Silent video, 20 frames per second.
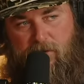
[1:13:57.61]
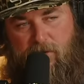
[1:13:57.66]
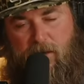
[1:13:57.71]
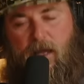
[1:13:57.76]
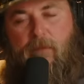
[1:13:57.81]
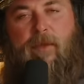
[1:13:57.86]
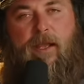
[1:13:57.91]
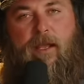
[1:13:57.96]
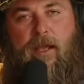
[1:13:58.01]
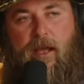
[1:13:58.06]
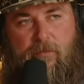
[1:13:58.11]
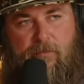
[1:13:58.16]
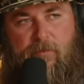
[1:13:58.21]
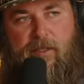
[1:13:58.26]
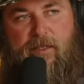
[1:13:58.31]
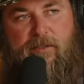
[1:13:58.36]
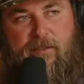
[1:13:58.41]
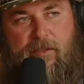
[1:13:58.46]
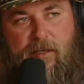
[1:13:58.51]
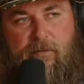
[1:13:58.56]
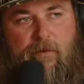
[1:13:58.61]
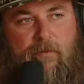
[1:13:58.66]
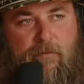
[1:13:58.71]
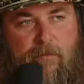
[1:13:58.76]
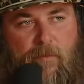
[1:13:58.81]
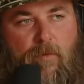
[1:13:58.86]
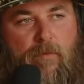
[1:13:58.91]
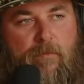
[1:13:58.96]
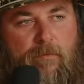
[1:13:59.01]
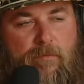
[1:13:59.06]
coming up this summer.
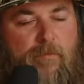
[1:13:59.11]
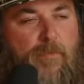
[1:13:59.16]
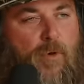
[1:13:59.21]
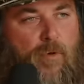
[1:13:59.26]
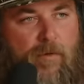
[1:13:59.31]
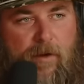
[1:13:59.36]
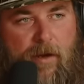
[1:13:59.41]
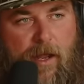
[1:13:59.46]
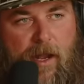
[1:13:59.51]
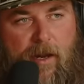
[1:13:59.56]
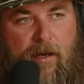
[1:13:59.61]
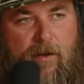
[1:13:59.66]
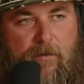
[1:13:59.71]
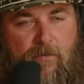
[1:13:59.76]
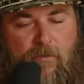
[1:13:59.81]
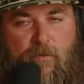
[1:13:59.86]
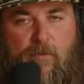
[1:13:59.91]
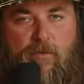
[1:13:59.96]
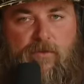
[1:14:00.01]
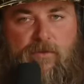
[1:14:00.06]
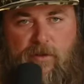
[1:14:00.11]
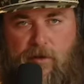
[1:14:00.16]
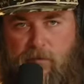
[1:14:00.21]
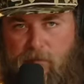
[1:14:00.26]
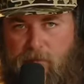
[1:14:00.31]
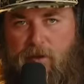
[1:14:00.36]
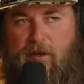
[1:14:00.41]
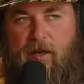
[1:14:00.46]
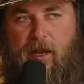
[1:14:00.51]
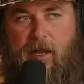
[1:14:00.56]
More more than likely, when we'll
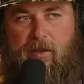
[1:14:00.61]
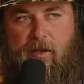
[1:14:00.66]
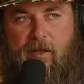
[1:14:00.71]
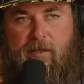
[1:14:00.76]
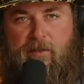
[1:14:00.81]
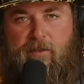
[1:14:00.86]
start putting out that